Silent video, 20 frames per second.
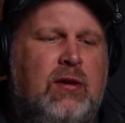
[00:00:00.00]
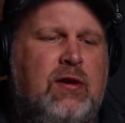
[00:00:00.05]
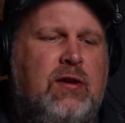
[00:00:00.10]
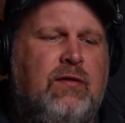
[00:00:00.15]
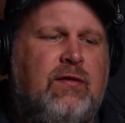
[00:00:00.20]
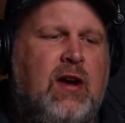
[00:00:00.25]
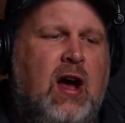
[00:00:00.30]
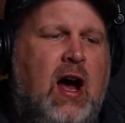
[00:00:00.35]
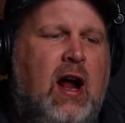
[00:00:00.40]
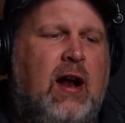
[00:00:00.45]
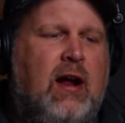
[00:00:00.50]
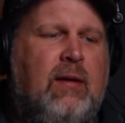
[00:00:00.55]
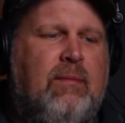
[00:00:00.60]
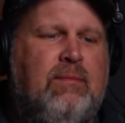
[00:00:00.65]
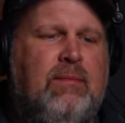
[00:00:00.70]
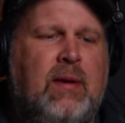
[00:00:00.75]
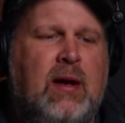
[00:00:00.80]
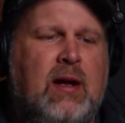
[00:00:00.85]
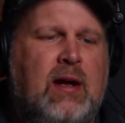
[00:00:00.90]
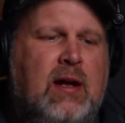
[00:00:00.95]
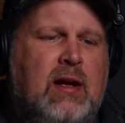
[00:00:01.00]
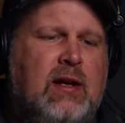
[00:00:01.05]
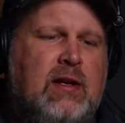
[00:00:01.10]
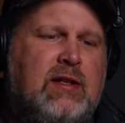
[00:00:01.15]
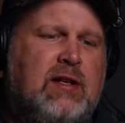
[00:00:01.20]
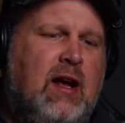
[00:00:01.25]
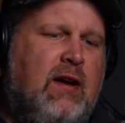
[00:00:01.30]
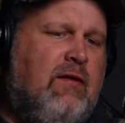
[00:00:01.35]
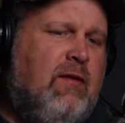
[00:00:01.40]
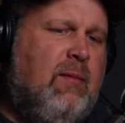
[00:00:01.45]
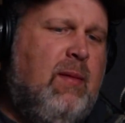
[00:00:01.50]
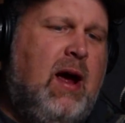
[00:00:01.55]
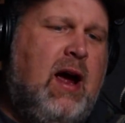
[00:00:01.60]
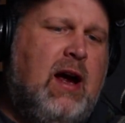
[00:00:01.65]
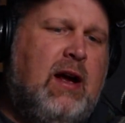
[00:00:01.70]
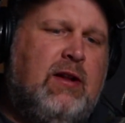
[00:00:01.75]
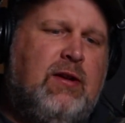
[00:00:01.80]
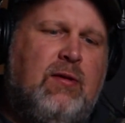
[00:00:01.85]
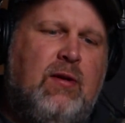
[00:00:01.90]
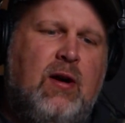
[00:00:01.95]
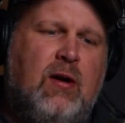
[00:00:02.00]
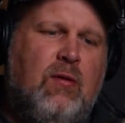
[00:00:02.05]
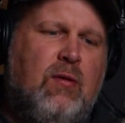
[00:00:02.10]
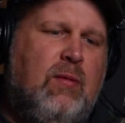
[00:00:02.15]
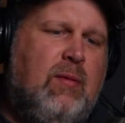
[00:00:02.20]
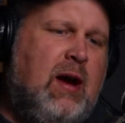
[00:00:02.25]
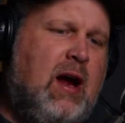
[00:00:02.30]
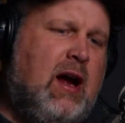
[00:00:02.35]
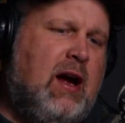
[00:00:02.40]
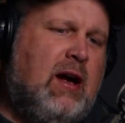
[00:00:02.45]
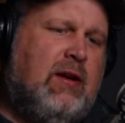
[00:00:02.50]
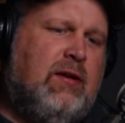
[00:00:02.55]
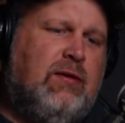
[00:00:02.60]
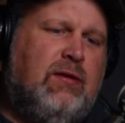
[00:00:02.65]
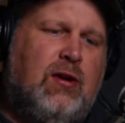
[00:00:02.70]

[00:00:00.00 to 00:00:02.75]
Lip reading: and you've got a 7 Mag, 300 Win Mag,